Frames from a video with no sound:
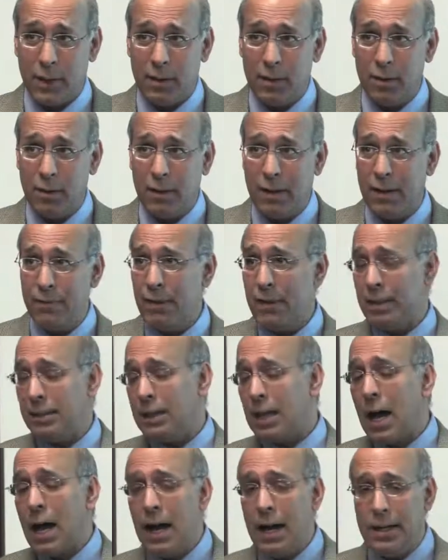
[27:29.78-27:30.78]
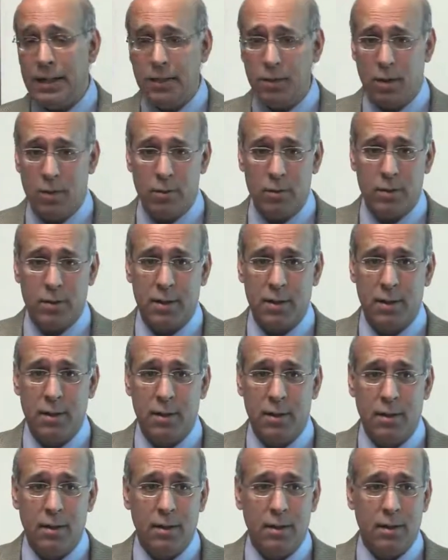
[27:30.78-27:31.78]
you know, giving this high dose
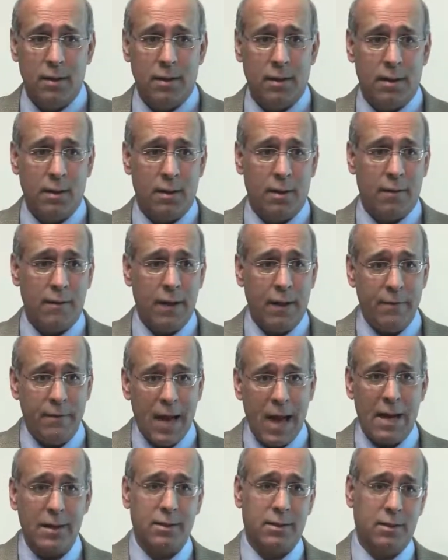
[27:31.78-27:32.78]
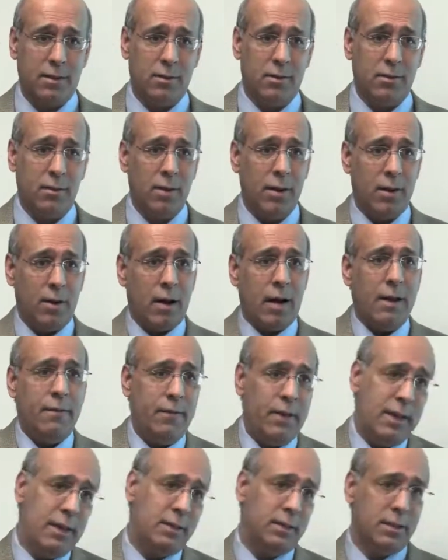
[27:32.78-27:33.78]
of avastin through your
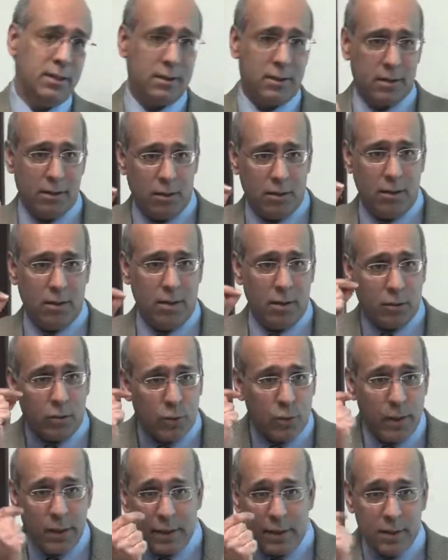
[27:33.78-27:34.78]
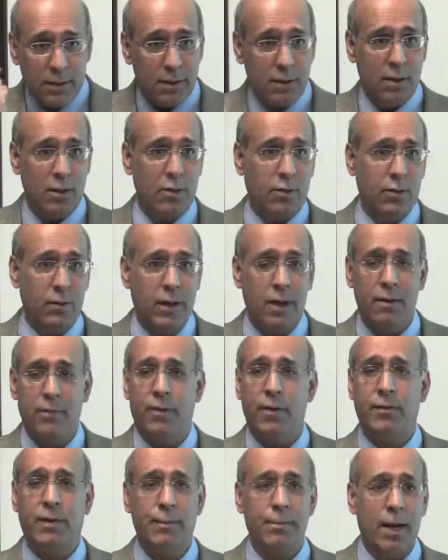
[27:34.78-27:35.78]
IV just to, you know, treat this little
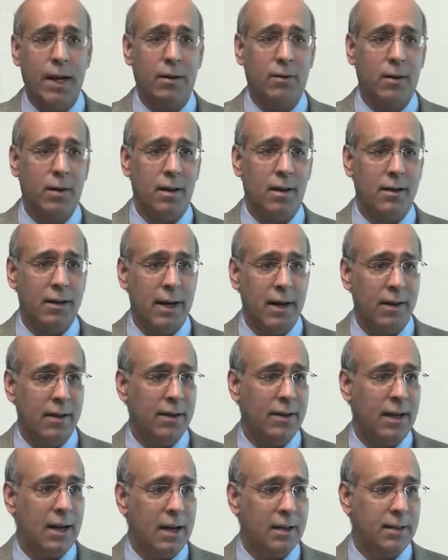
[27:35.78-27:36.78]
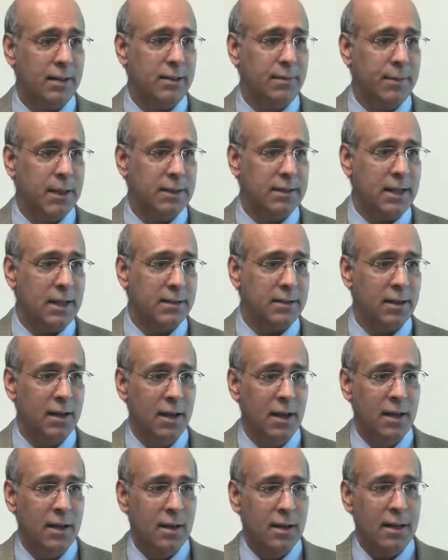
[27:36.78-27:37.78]
350 micron area in the eye doesn't make sense.
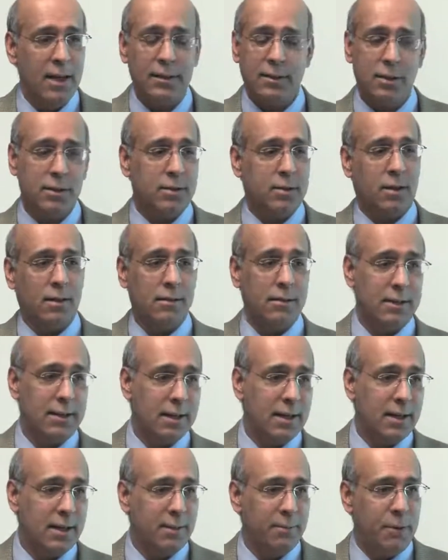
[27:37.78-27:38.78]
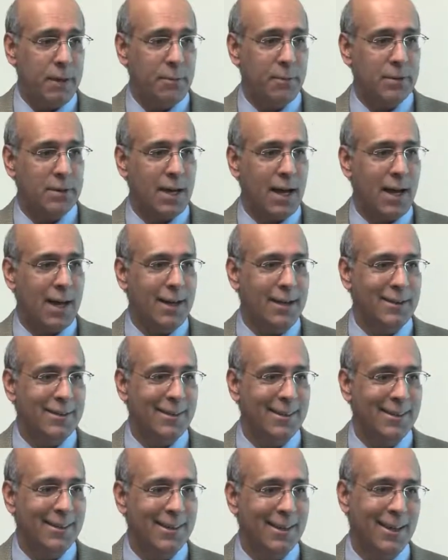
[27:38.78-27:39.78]
Let's just start sticking in people's
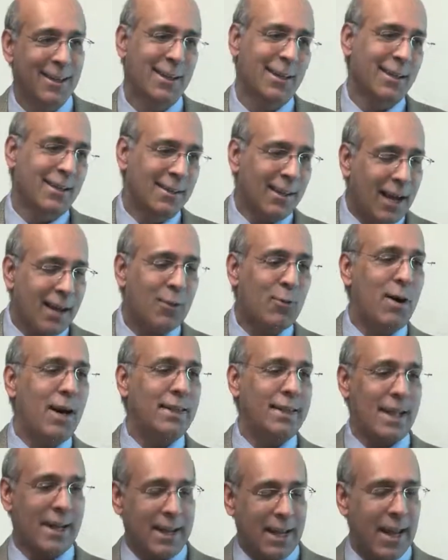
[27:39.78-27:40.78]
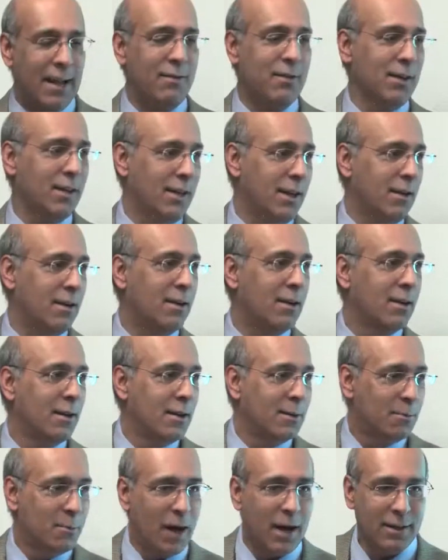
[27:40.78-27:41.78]
eyes. Not quite that cavalier,
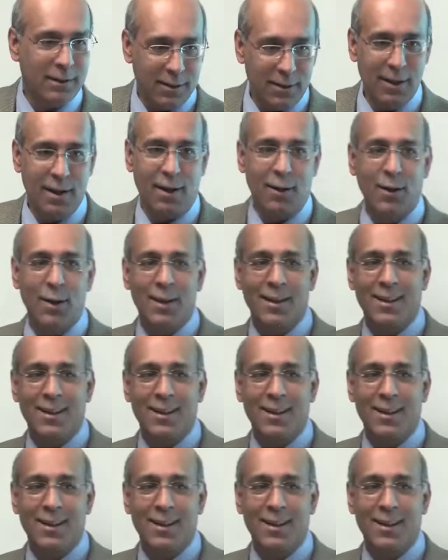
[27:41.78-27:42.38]
but you know,